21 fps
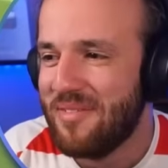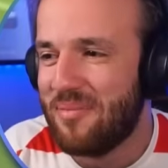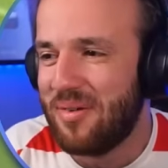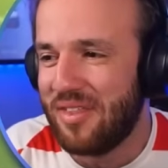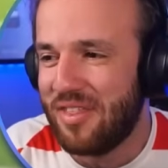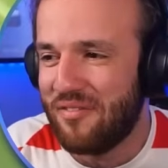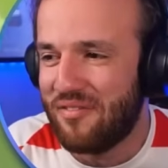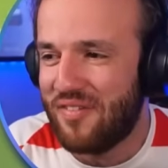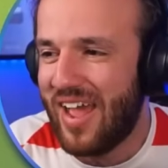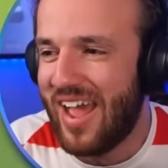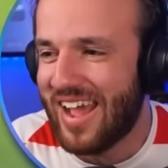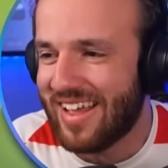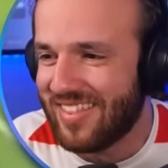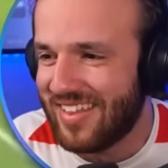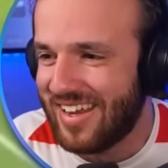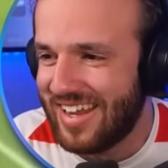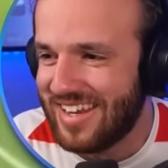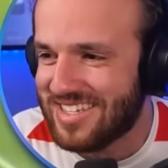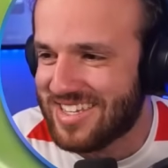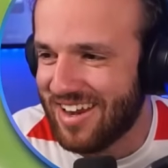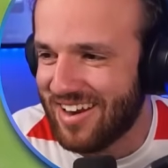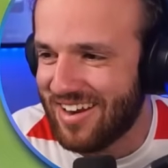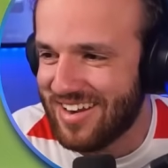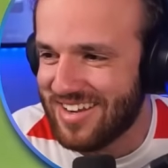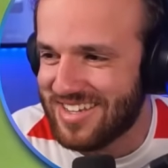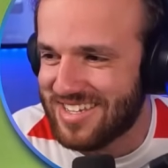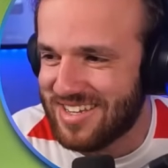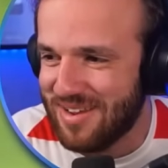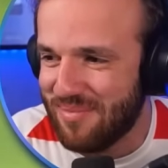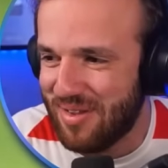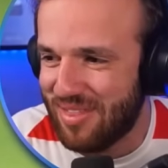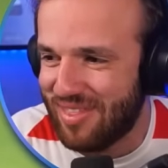But the fact that he turns
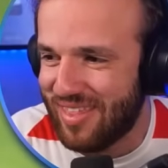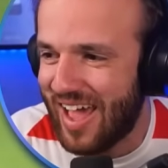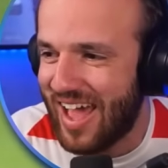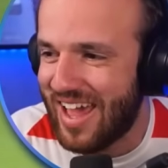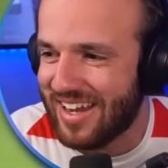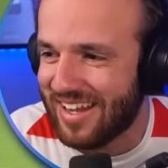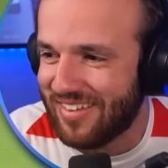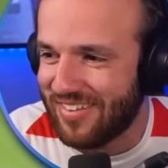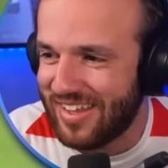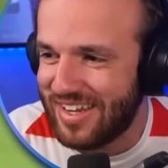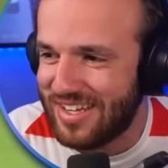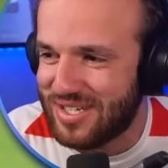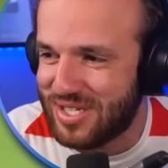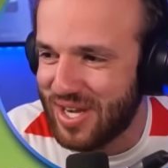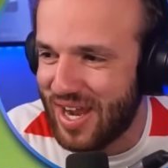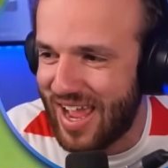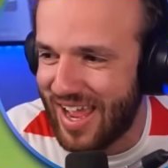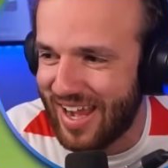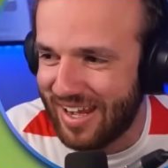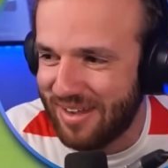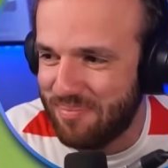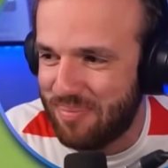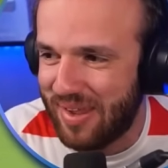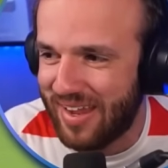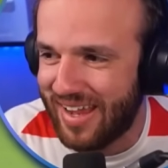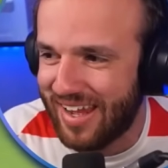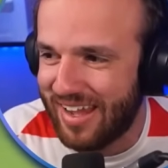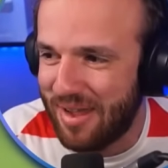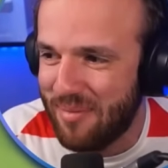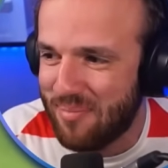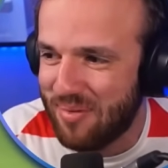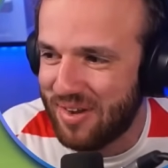to methodically jog and pick it
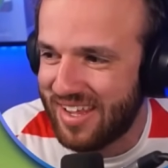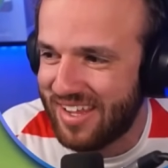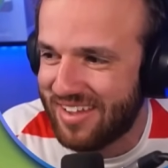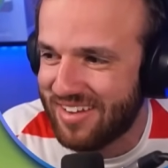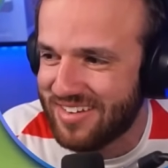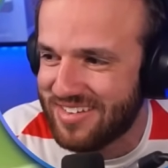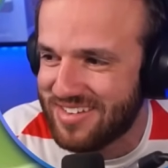up when he could